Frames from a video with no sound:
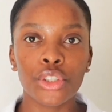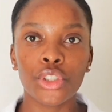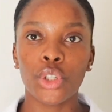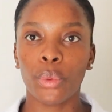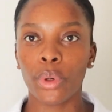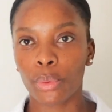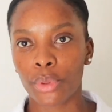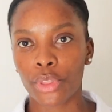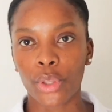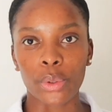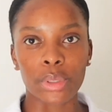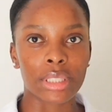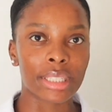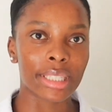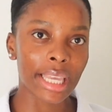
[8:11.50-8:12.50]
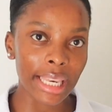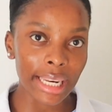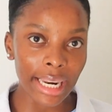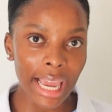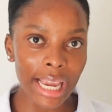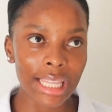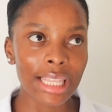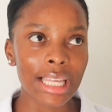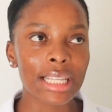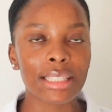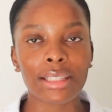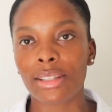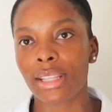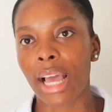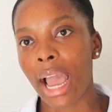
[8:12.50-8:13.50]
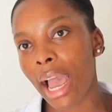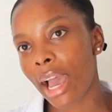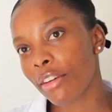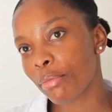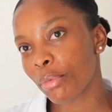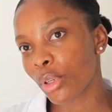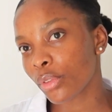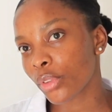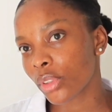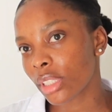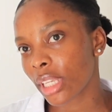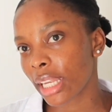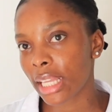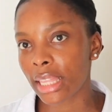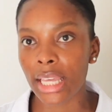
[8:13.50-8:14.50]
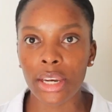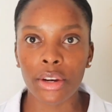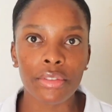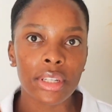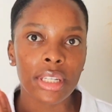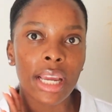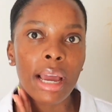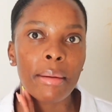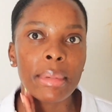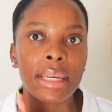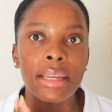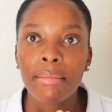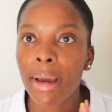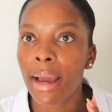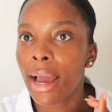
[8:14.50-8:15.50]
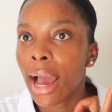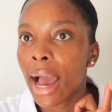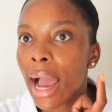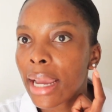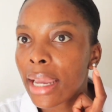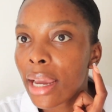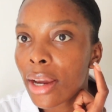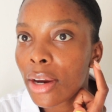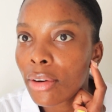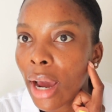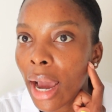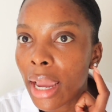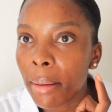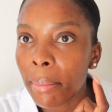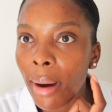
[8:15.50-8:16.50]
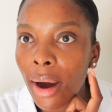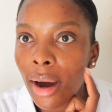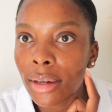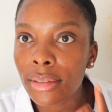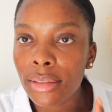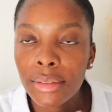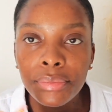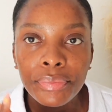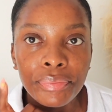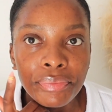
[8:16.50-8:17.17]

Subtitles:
Do it with your skin like this. Because I have beautiful skin at the end of the day. I mean, I can cry about